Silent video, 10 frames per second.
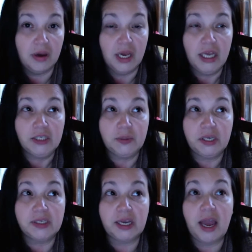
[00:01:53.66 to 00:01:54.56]
is
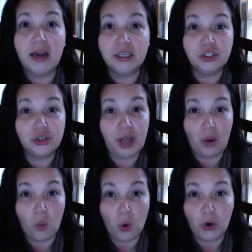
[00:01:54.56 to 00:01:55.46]
because I got injured
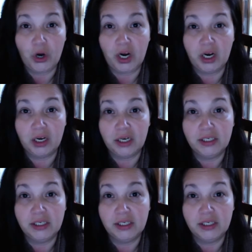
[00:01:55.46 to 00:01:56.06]
at work